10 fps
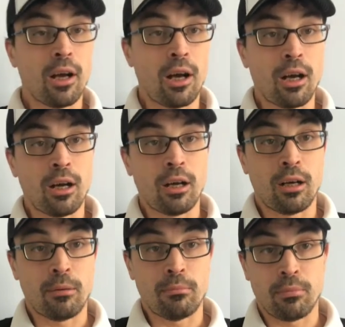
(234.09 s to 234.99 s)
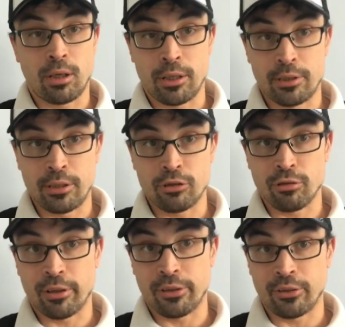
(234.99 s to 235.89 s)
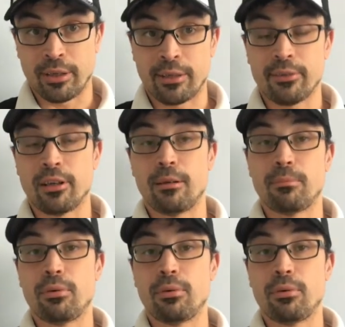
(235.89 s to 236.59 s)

Um, I did try to get up